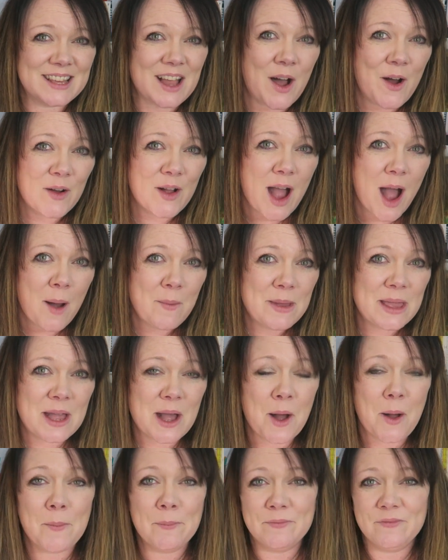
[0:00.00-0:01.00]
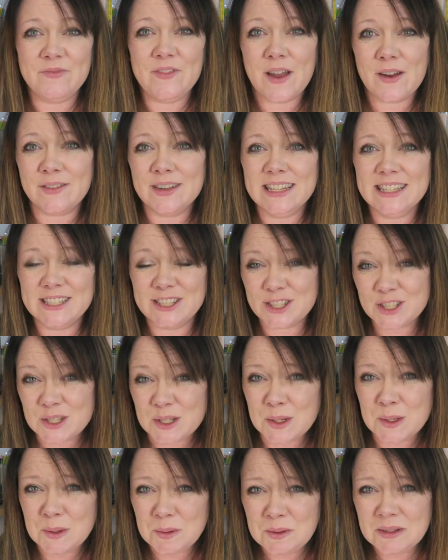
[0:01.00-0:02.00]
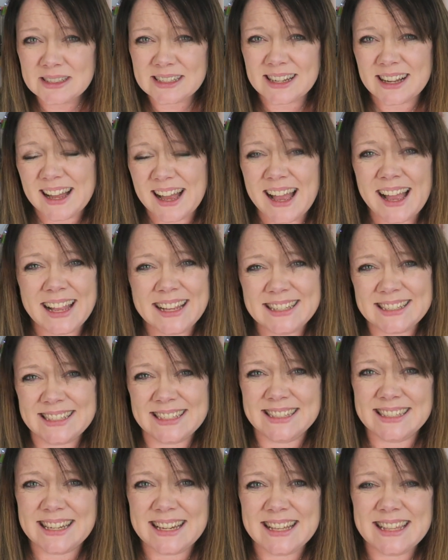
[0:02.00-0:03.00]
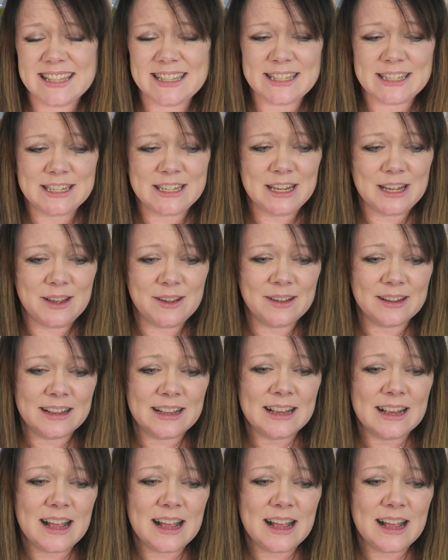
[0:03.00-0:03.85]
are coming up very soon. I hate to say this to you.